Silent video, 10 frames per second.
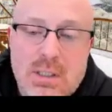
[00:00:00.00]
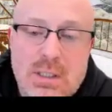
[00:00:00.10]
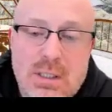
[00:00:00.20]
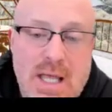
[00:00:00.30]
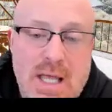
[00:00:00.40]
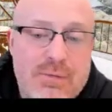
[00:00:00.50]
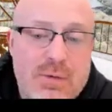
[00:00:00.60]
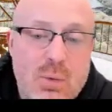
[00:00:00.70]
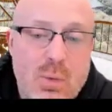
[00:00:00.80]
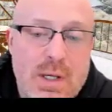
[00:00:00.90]

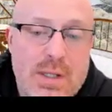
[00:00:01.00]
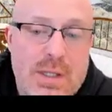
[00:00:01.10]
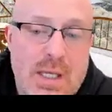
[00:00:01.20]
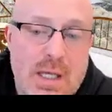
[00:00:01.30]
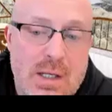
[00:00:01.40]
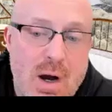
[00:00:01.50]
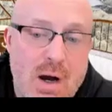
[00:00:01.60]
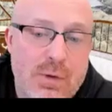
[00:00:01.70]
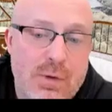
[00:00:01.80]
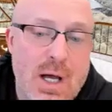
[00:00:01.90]
left with an
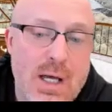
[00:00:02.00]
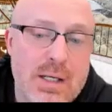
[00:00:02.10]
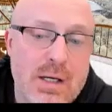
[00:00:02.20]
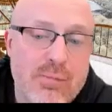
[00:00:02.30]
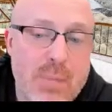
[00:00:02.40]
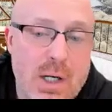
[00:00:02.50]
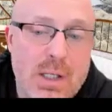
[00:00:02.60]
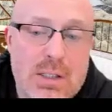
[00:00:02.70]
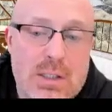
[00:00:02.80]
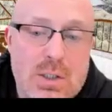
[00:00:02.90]
awful lot of
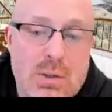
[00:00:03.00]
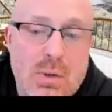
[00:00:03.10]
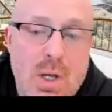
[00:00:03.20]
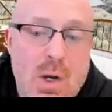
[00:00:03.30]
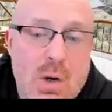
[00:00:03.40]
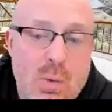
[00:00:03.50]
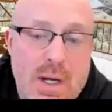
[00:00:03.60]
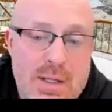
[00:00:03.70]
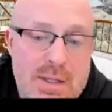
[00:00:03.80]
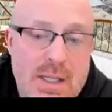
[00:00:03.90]
marking to do
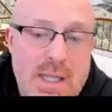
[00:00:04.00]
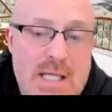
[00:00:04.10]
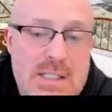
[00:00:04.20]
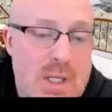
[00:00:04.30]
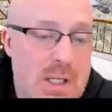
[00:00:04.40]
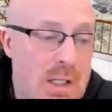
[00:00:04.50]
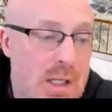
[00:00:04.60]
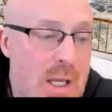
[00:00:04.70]
right at the last minute.